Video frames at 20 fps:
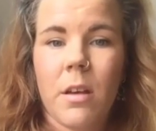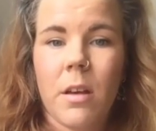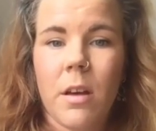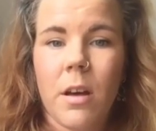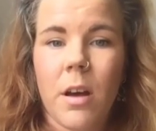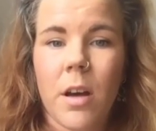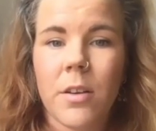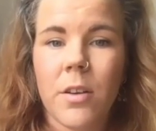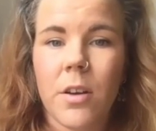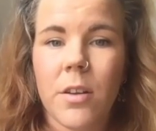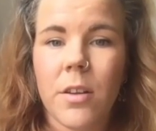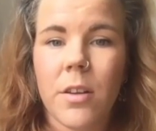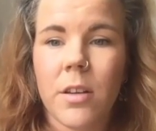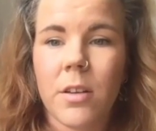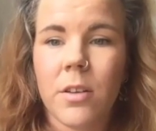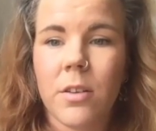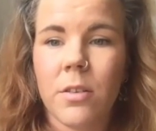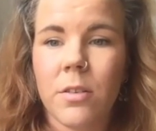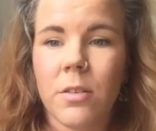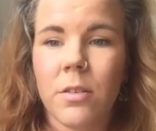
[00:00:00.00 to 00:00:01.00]
I know that
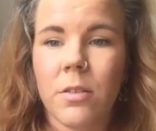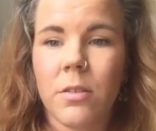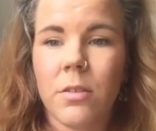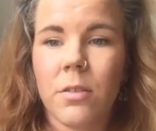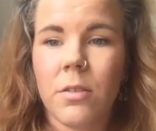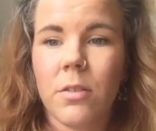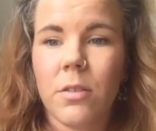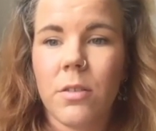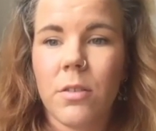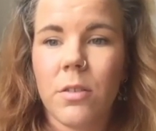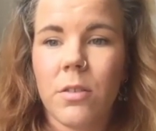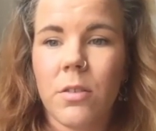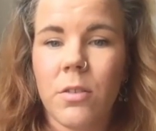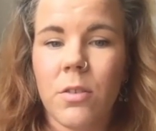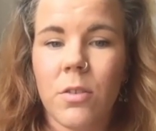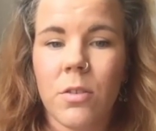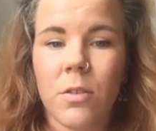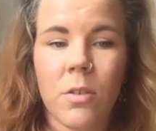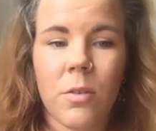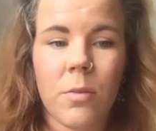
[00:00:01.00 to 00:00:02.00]
you're,
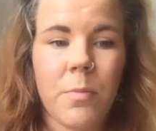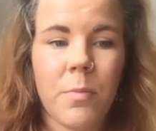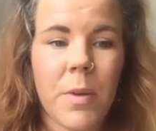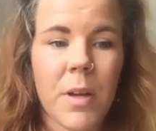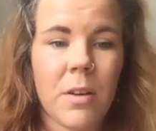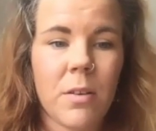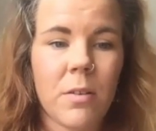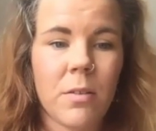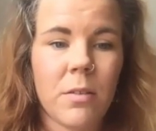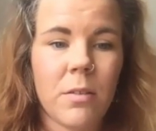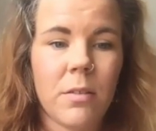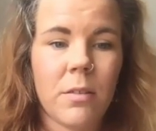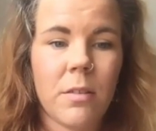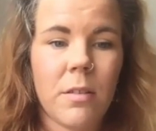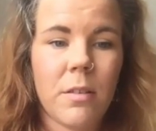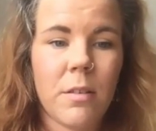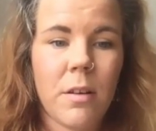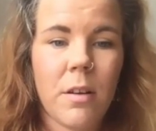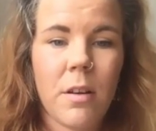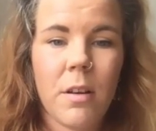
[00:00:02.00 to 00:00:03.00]
you're not big on
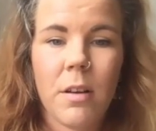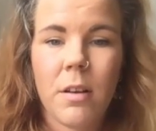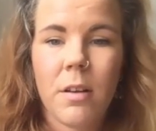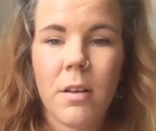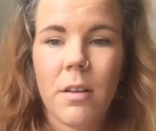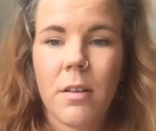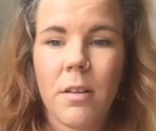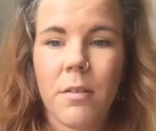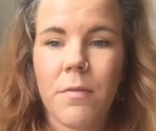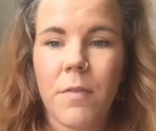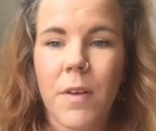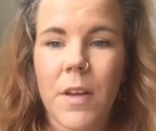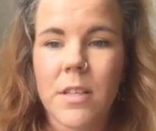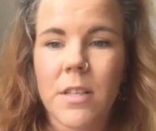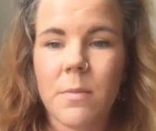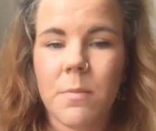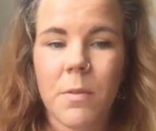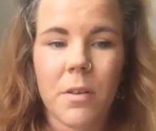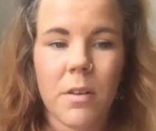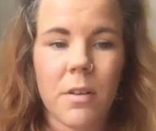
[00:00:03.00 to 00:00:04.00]

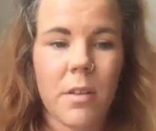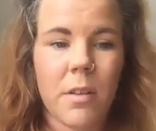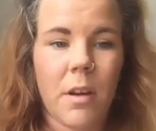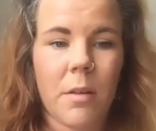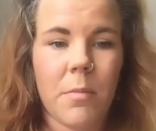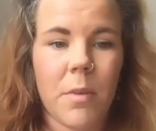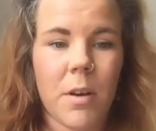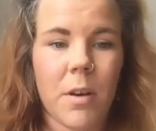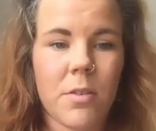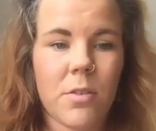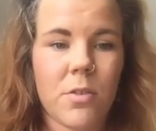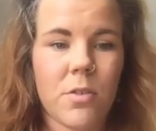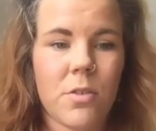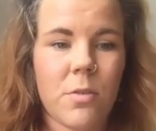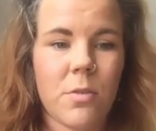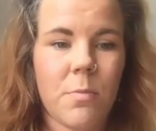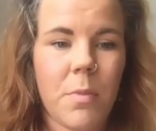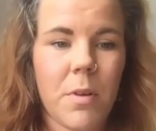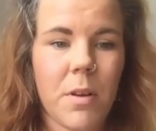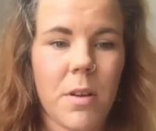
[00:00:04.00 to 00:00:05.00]
Facebook that
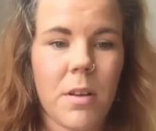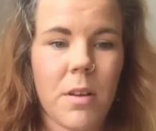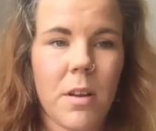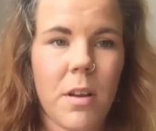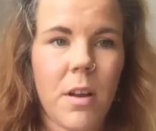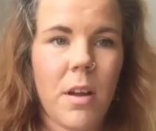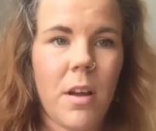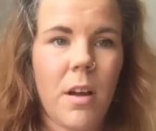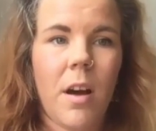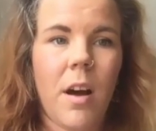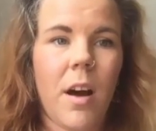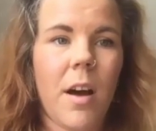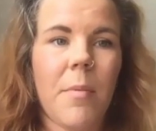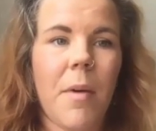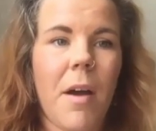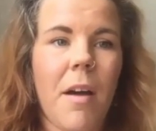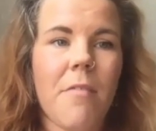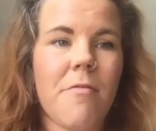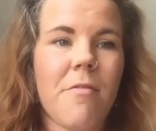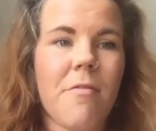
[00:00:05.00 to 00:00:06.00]
much, but I'm
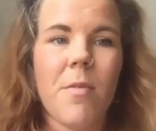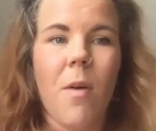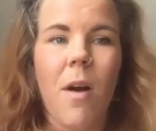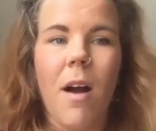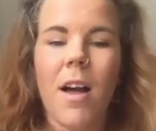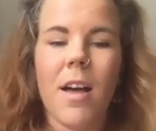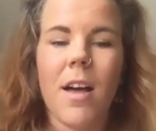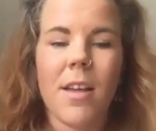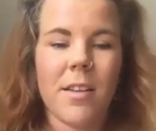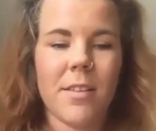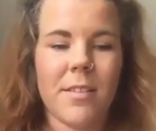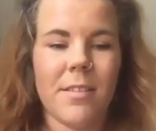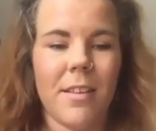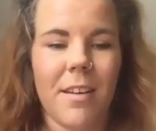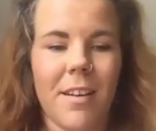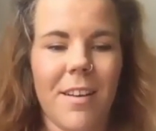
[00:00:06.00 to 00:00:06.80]
everywhere, so.